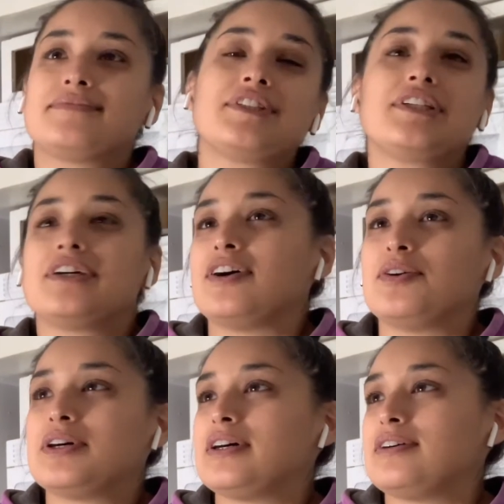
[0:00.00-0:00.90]
you
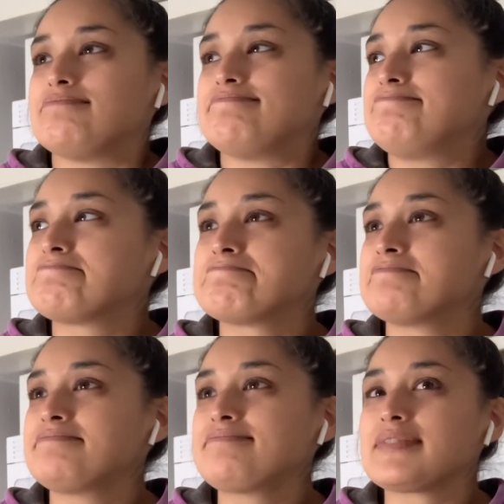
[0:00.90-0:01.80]
know, um,
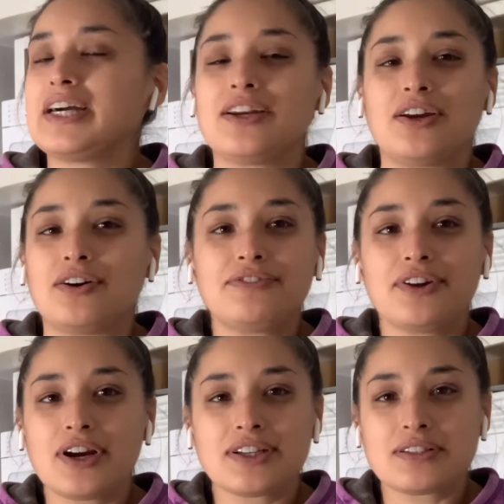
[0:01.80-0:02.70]
I don't know,
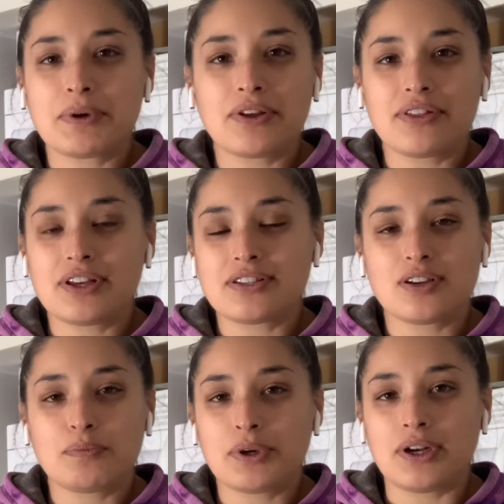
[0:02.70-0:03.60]
figure out some other things you
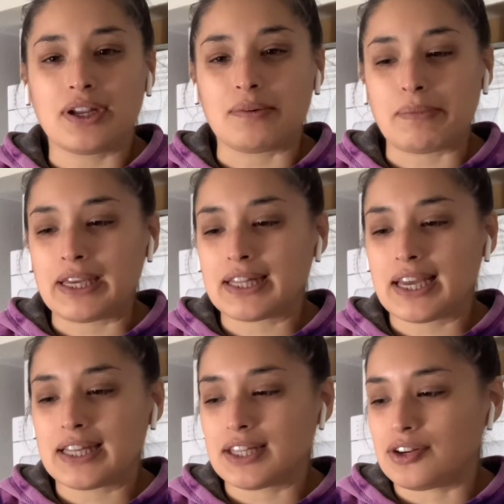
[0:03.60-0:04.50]
can put it in. Make
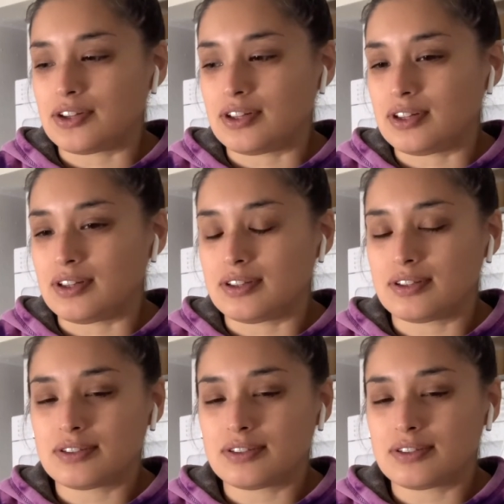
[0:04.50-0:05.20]
like little